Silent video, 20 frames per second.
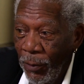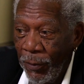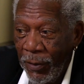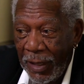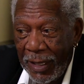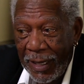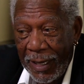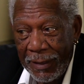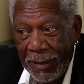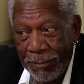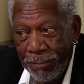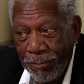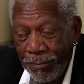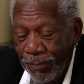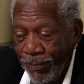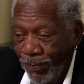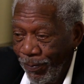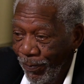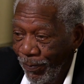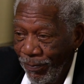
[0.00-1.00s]
Well, we got
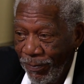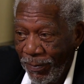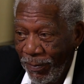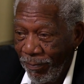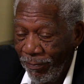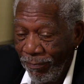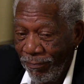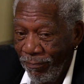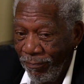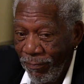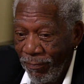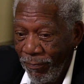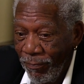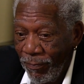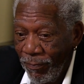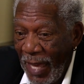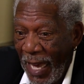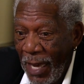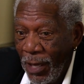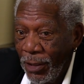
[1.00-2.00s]

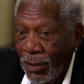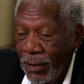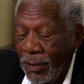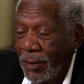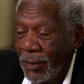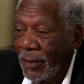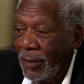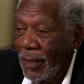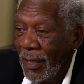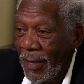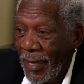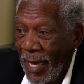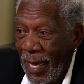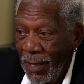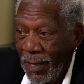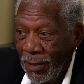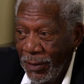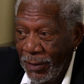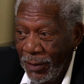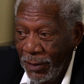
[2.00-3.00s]
thousands and
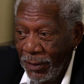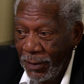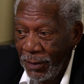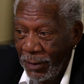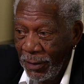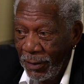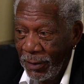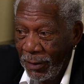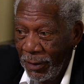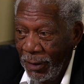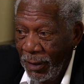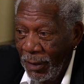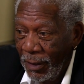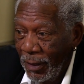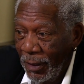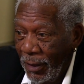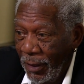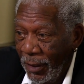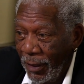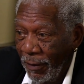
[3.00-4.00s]
thousands
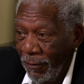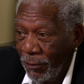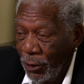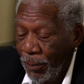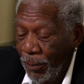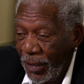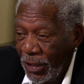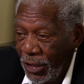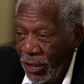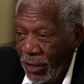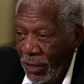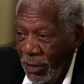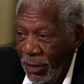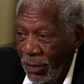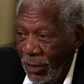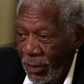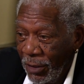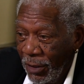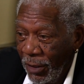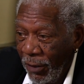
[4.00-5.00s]
of
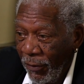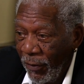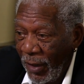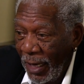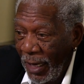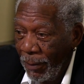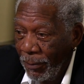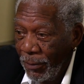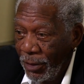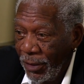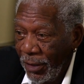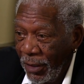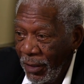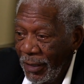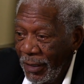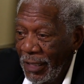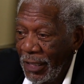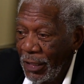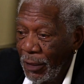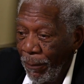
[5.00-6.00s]
species of animals that are
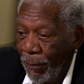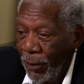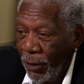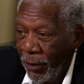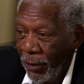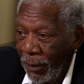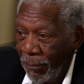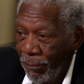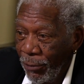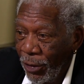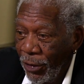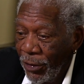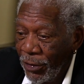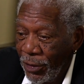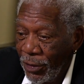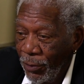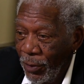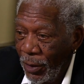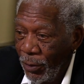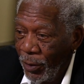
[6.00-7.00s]
disappearing
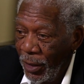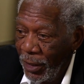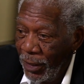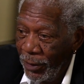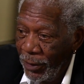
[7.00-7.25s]
because of what we're